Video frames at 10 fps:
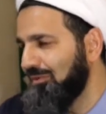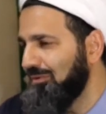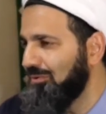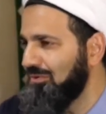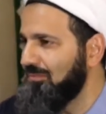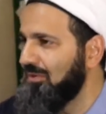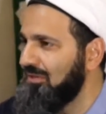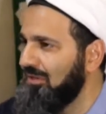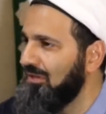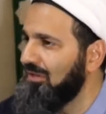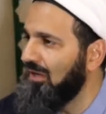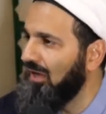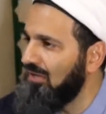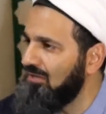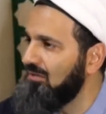You just basically
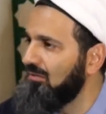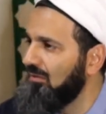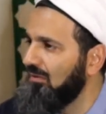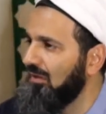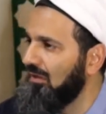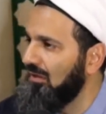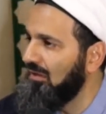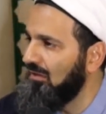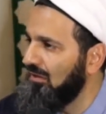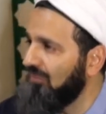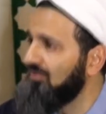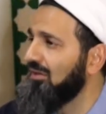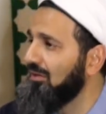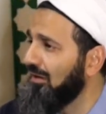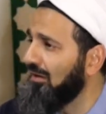asked, left
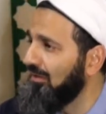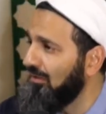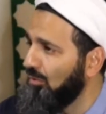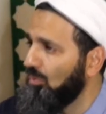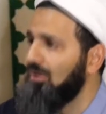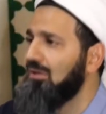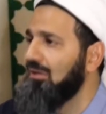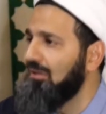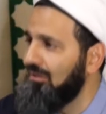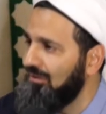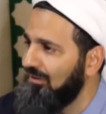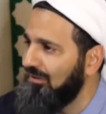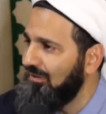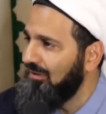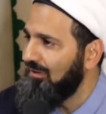tariqa willingly
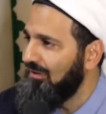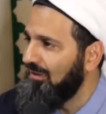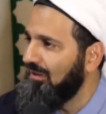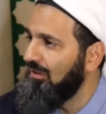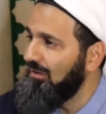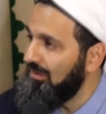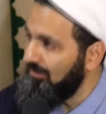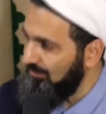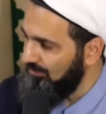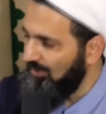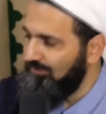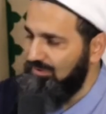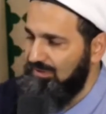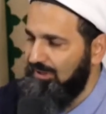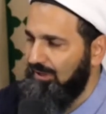of the
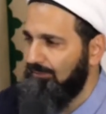sheikh.